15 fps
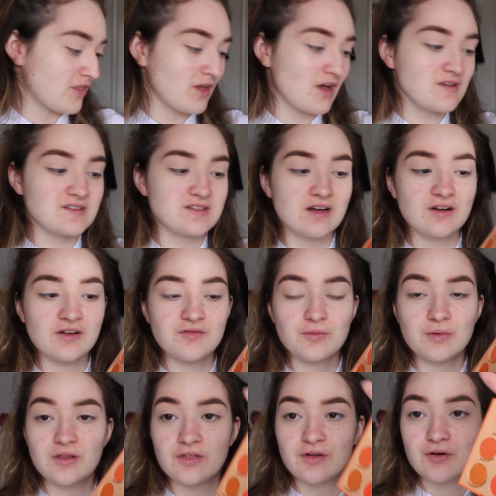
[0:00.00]
think I'll start off
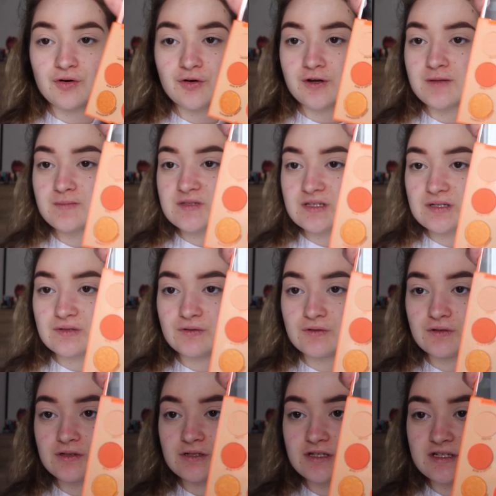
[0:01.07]
with
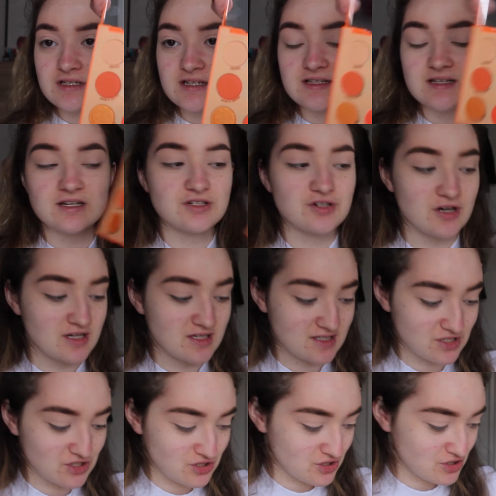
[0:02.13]
Creamsicle just as a
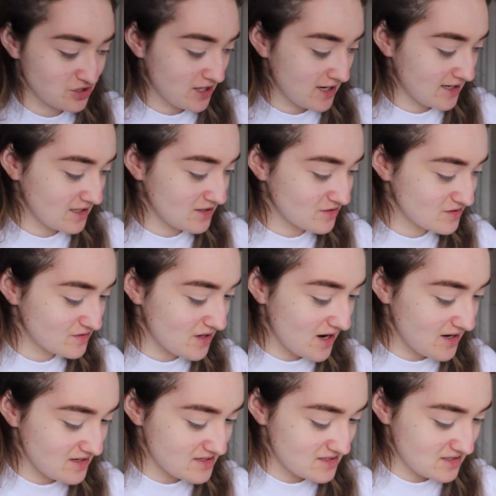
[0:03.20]
transition shade. It looks
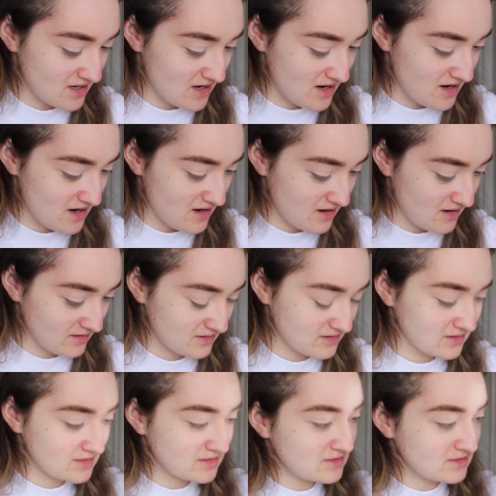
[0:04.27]
kind of dark.